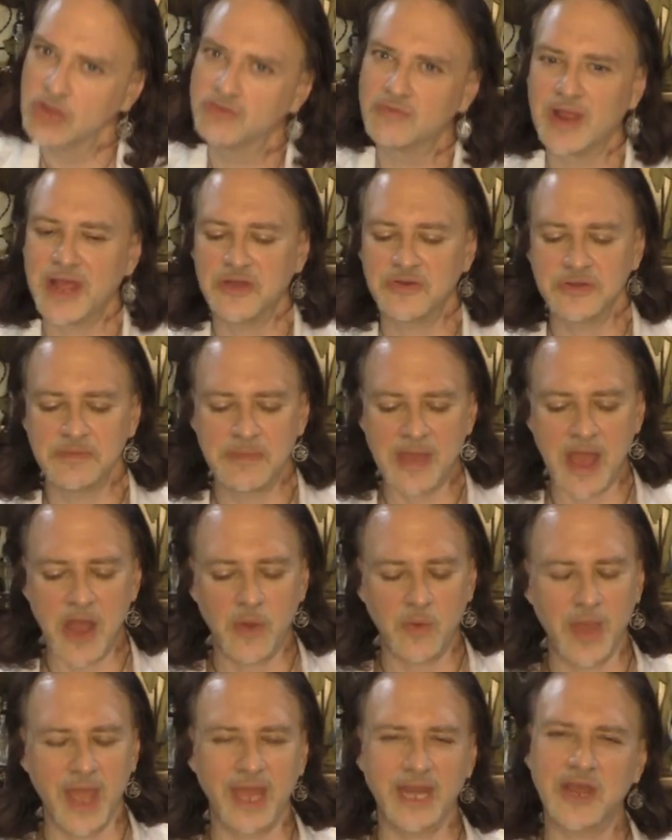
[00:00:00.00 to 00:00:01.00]

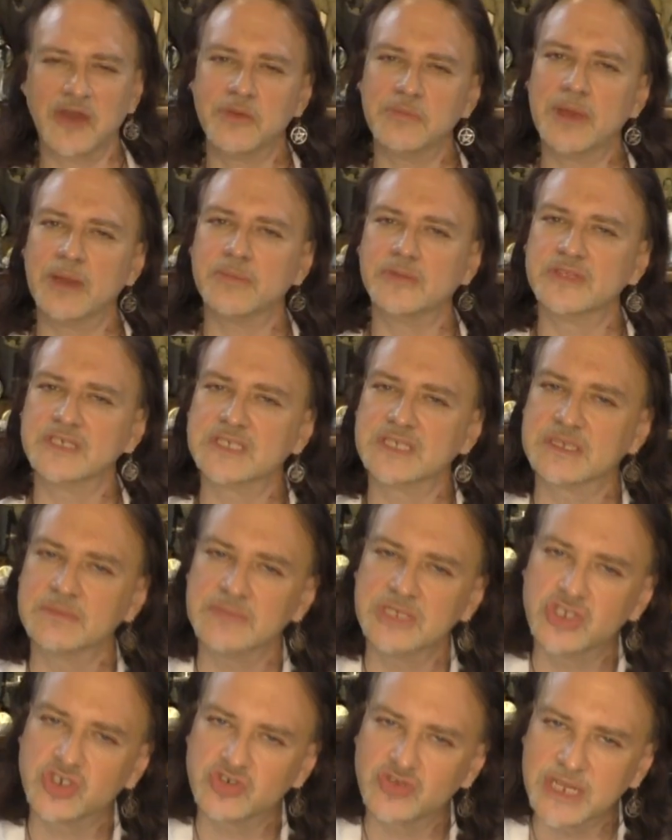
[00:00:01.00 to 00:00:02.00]
roundabout way. Now remember, these can
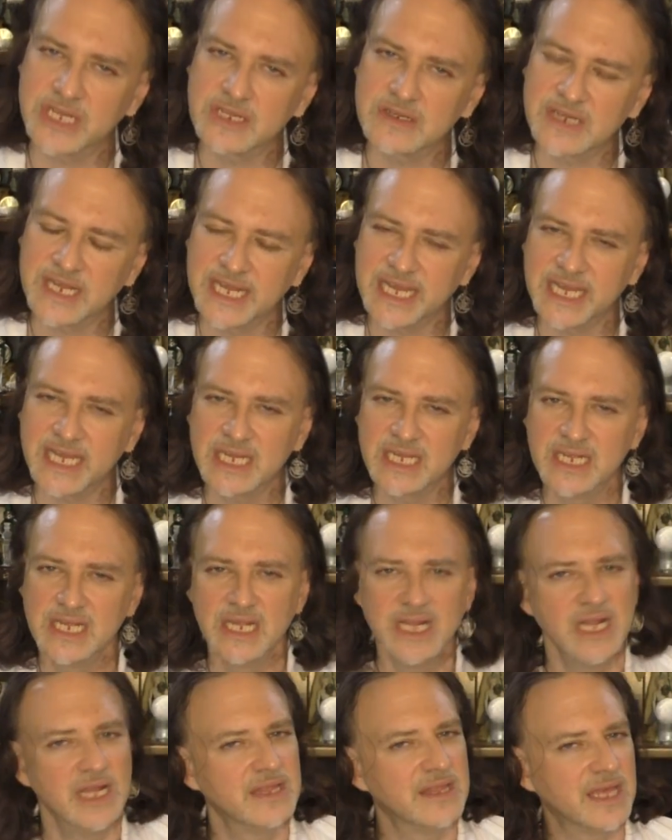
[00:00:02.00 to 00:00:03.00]
be triggery.
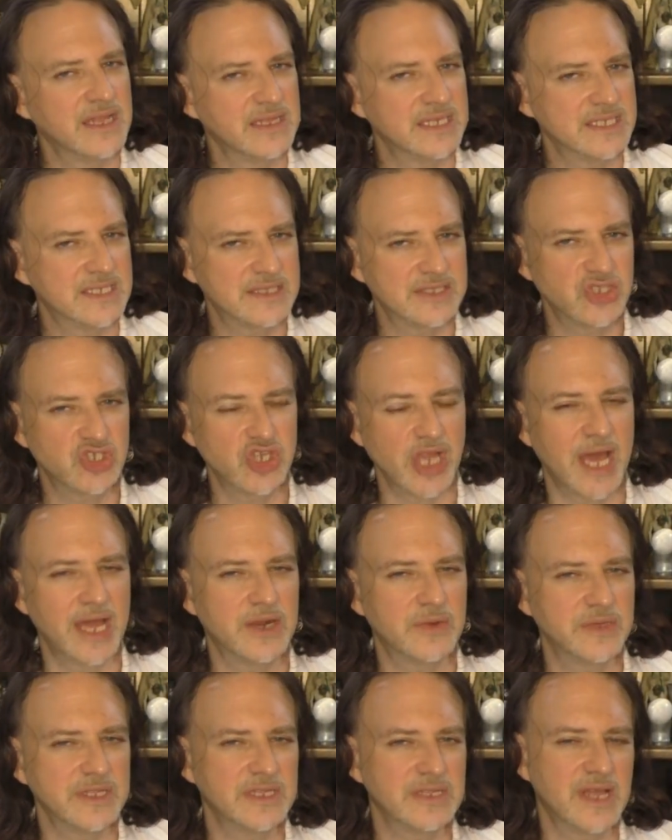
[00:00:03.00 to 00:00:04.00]
They list the
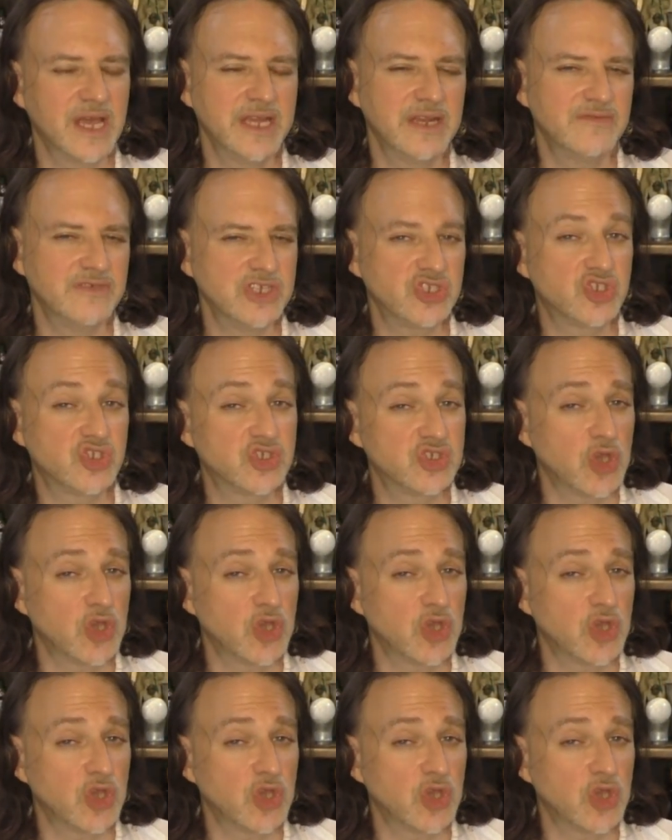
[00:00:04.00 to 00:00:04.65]
shadow and the light of each